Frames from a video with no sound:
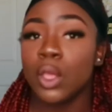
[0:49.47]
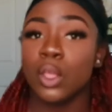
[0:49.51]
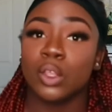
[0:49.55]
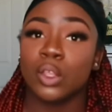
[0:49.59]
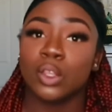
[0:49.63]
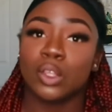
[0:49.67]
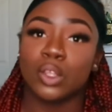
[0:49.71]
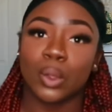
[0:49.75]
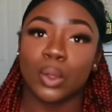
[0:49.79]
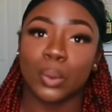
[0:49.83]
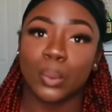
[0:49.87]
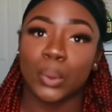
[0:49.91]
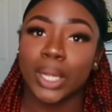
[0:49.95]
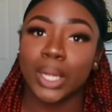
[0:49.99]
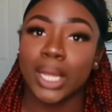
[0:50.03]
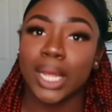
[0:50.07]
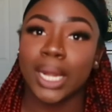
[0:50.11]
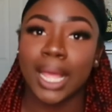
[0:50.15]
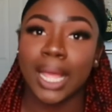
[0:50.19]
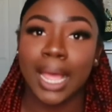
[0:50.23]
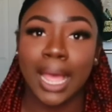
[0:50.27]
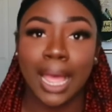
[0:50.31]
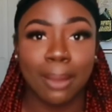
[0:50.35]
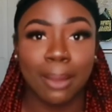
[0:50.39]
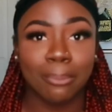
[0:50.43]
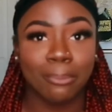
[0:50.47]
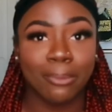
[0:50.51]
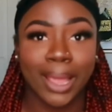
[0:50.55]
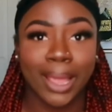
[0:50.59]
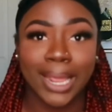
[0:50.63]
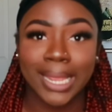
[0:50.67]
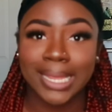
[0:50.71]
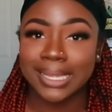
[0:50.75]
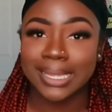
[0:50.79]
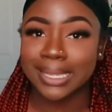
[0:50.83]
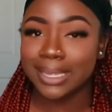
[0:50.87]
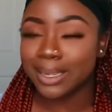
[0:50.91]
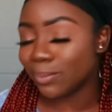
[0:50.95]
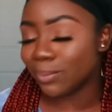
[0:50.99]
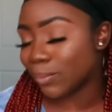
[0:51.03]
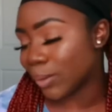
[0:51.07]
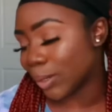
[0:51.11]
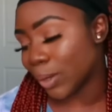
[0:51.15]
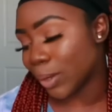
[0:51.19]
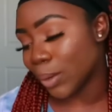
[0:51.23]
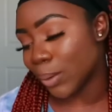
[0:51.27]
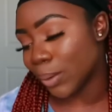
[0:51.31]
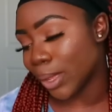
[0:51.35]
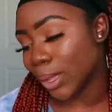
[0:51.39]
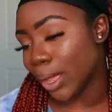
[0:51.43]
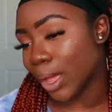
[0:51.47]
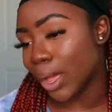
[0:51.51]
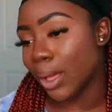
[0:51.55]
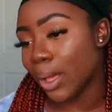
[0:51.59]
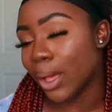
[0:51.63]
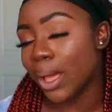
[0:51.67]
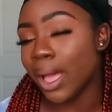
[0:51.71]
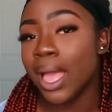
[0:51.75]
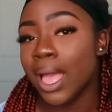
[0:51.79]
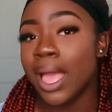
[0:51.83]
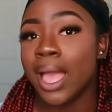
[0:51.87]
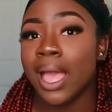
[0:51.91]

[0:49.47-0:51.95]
so we're gonna hop right into the video y'all